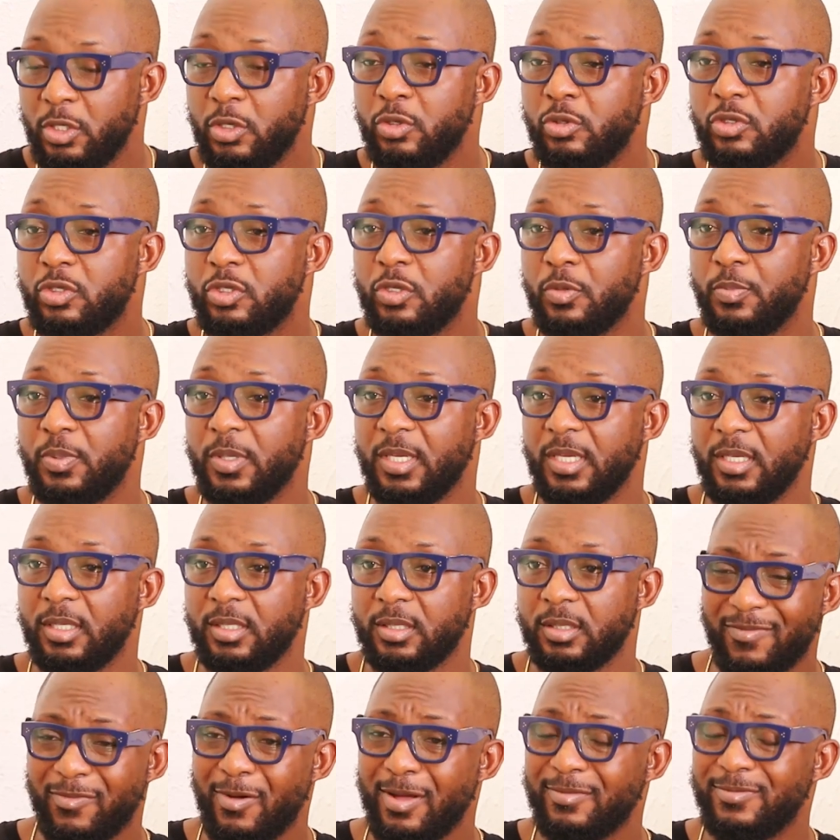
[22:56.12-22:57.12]
Used to be.
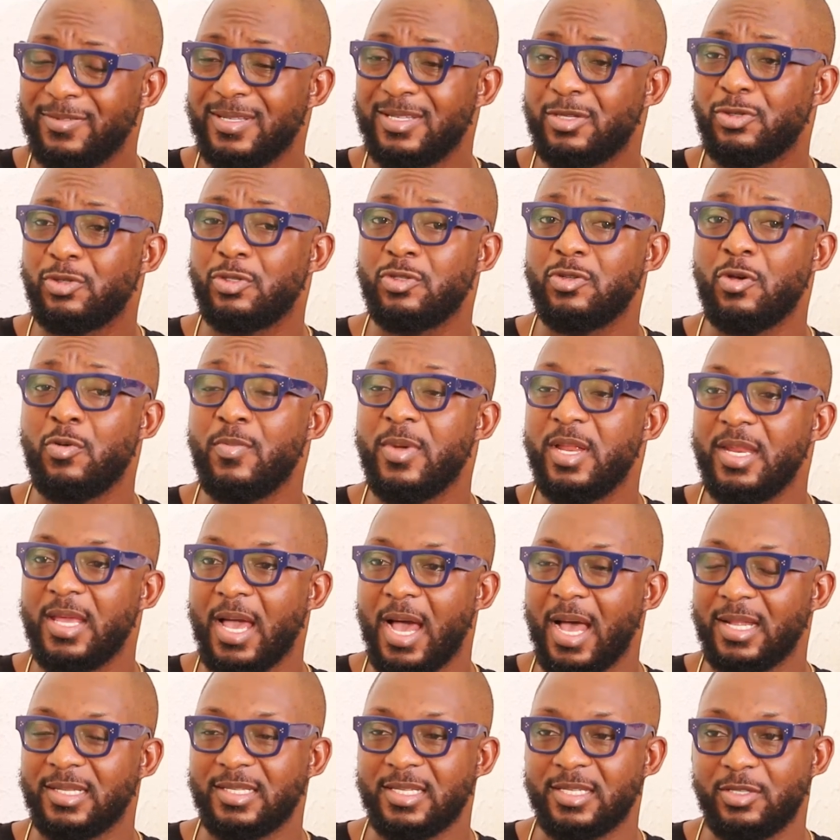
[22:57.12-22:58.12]
I've worked with so many
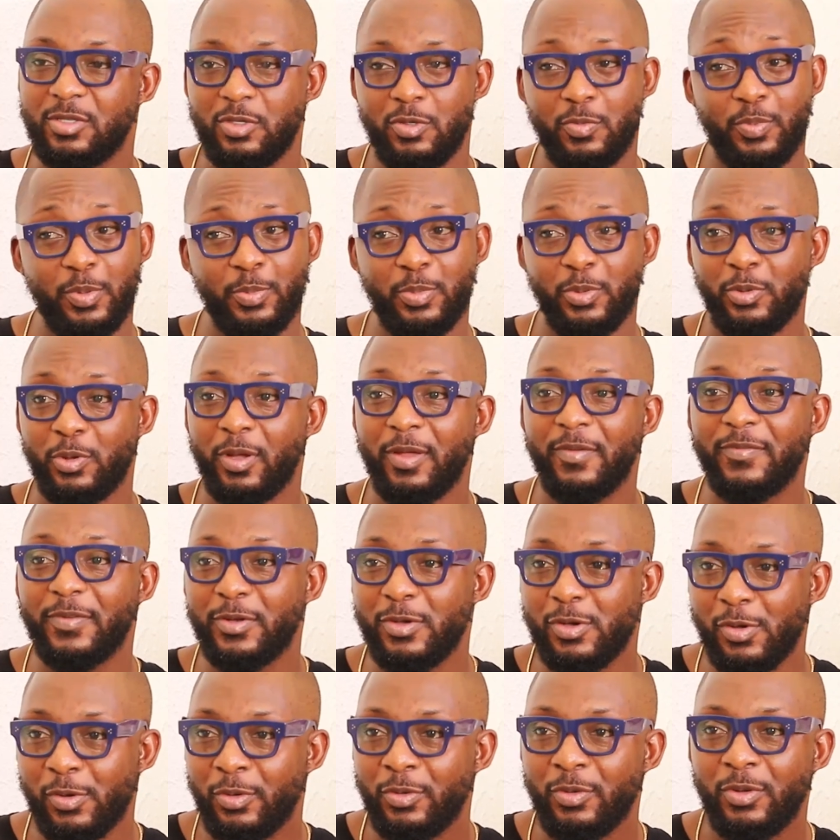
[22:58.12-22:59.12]
artists you people don't
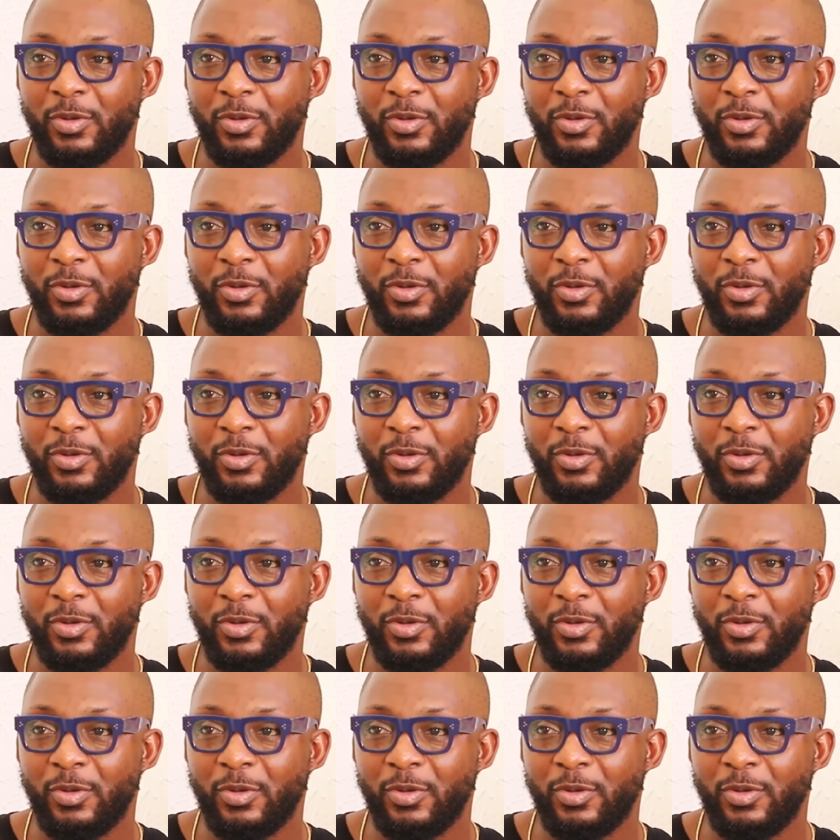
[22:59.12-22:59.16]
even know.